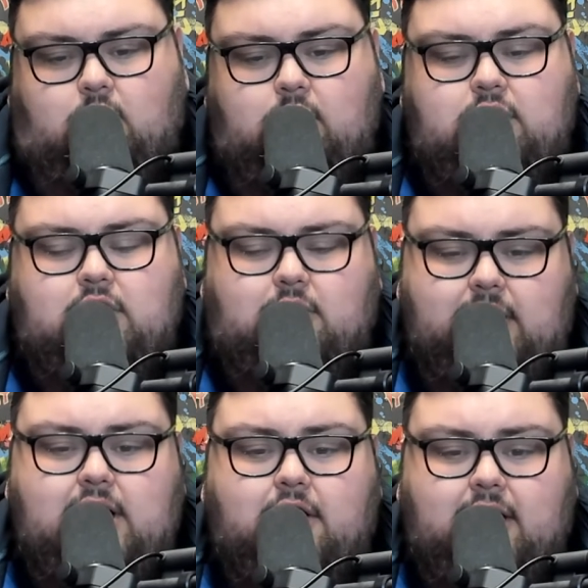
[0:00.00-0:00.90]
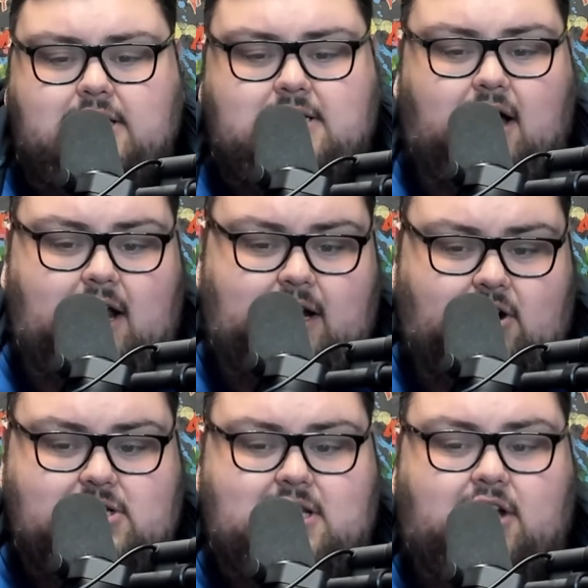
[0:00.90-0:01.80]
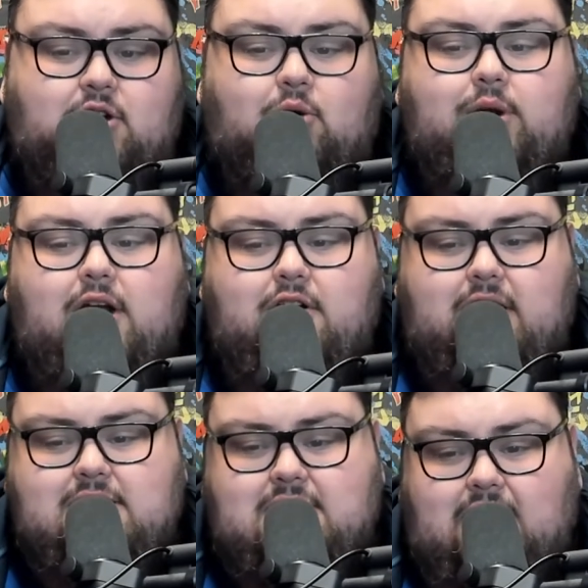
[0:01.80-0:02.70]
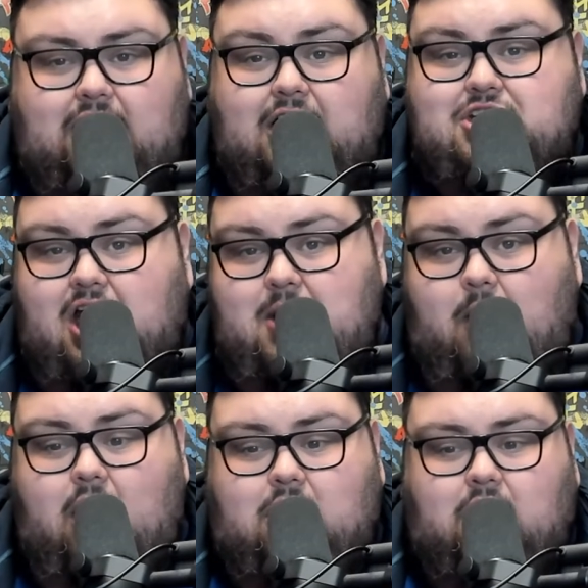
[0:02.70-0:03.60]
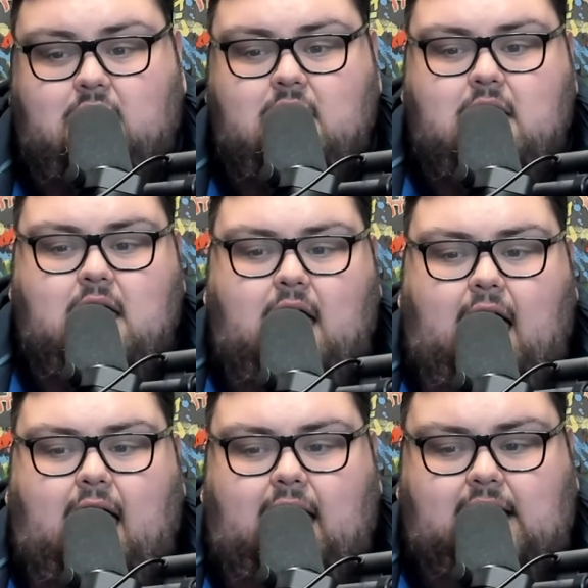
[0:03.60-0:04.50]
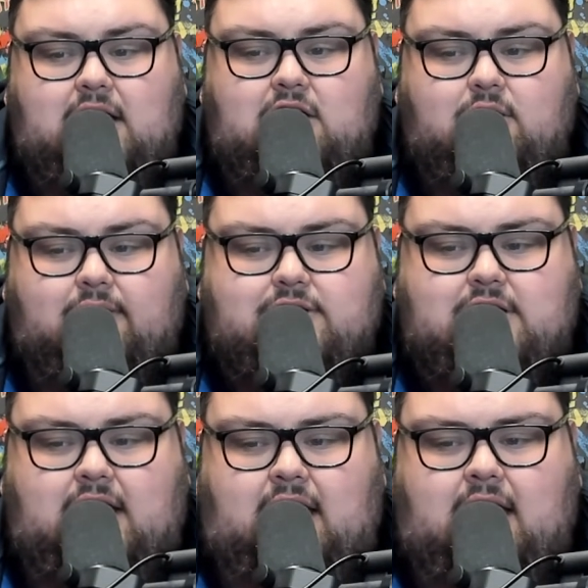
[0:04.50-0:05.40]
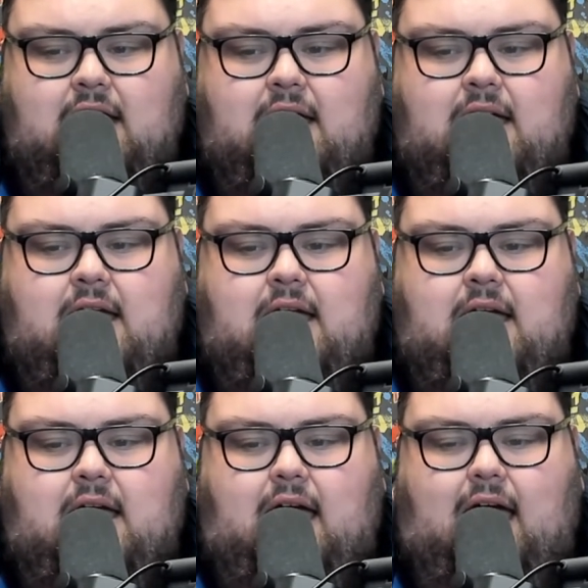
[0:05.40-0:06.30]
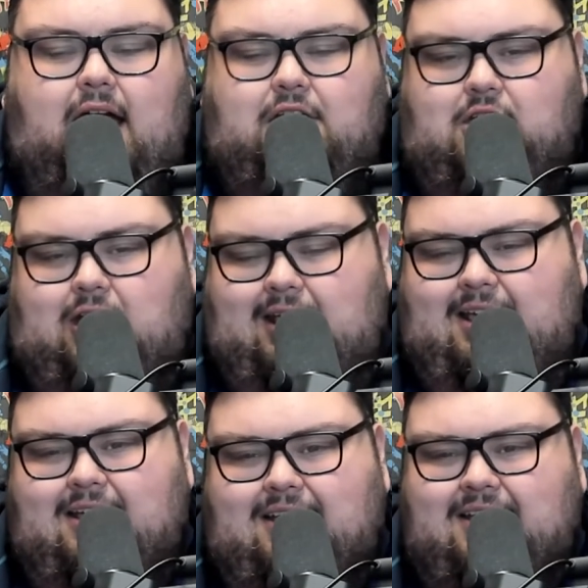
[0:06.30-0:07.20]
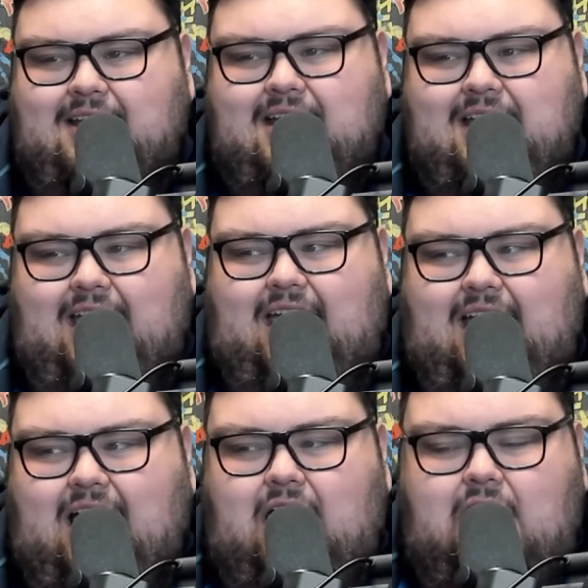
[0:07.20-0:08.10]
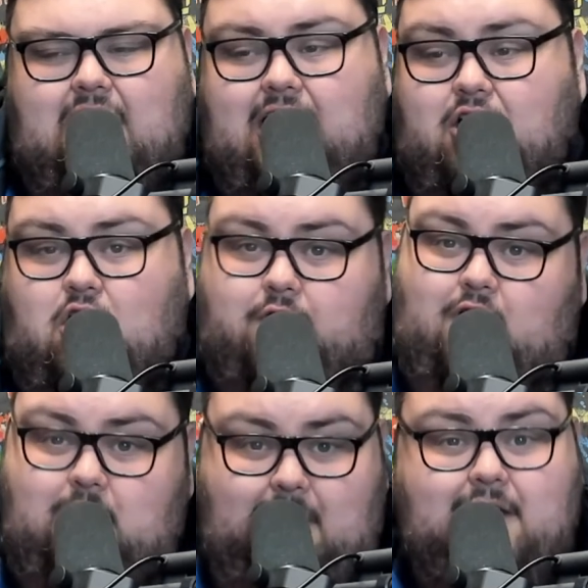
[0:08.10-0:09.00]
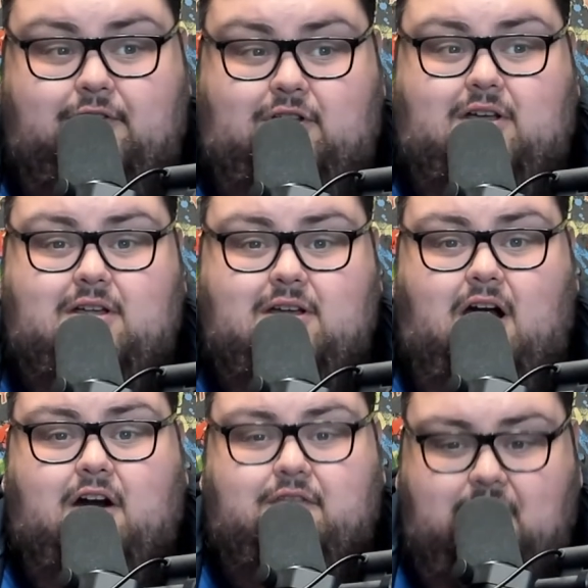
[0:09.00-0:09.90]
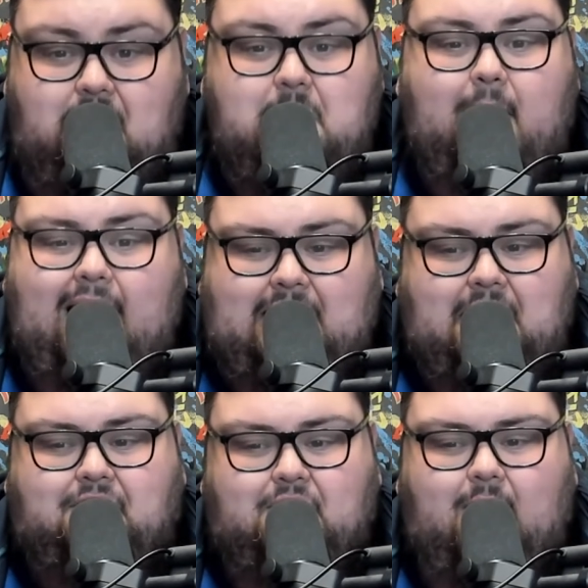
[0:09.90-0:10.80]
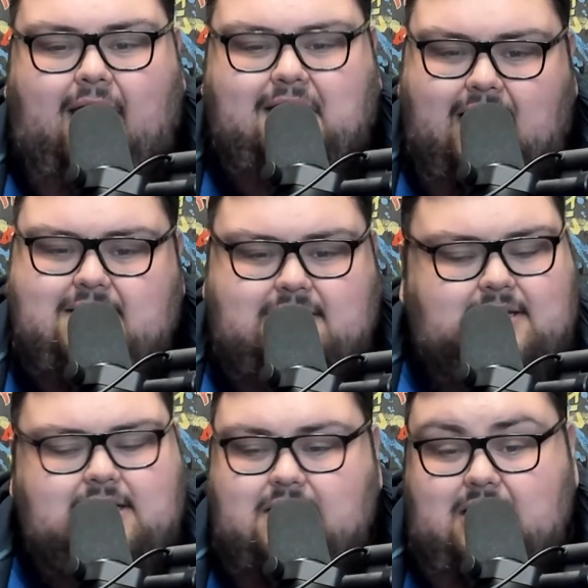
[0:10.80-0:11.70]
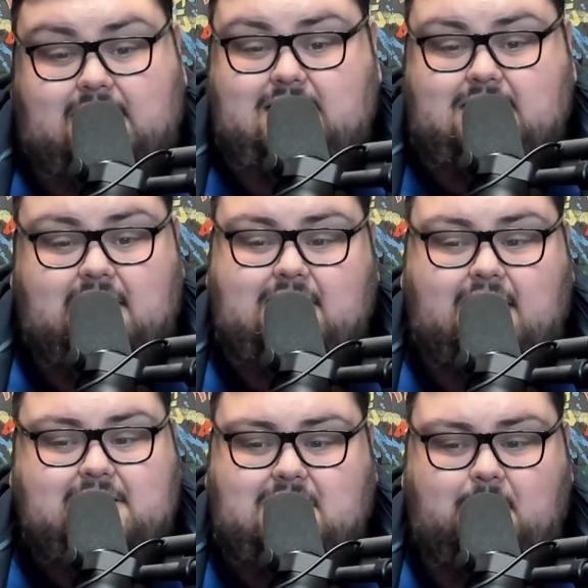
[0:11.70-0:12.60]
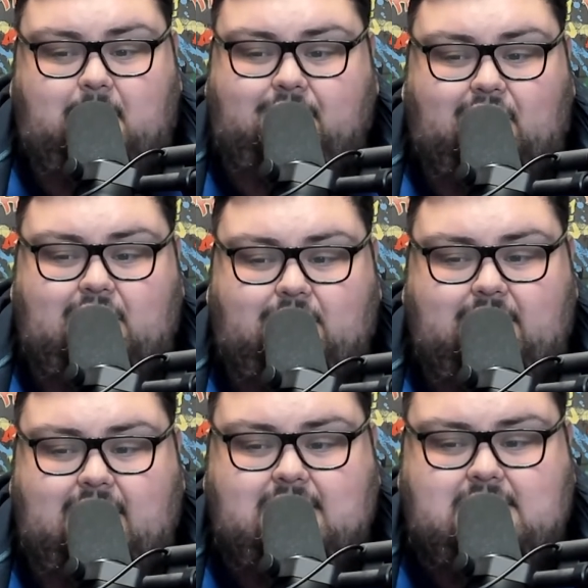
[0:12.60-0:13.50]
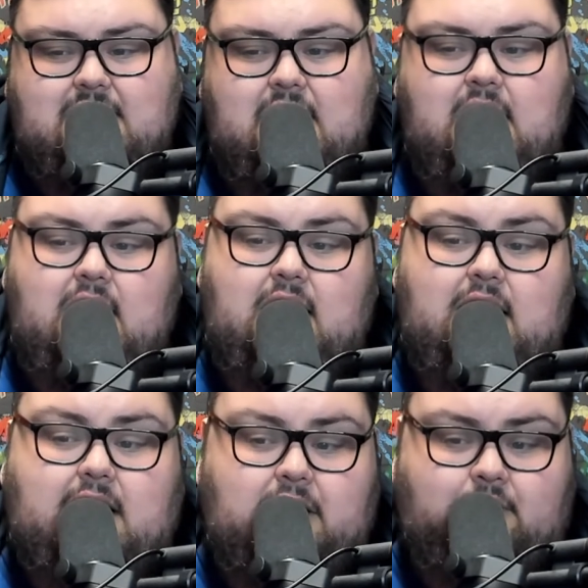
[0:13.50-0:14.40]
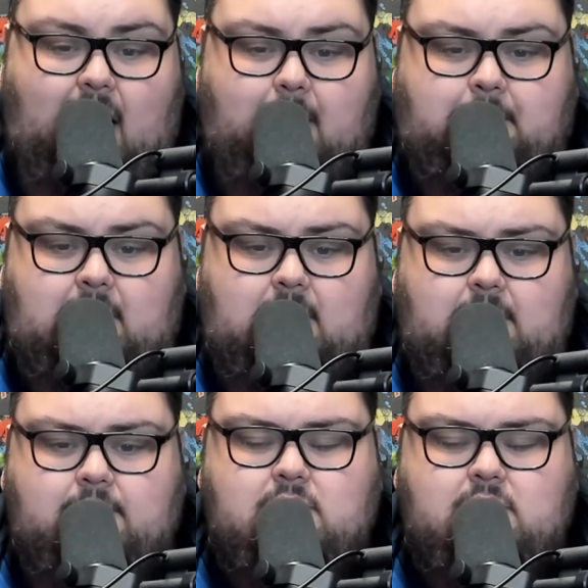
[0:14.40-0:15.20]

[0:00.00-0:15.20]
go in there against a guy like Herzlán, you go in there against a guy like Johnny Walker in the UFC, and it'll either go very well for you or very badly for you. And that's, as I said, that's the type of fighter he is. He can grapple,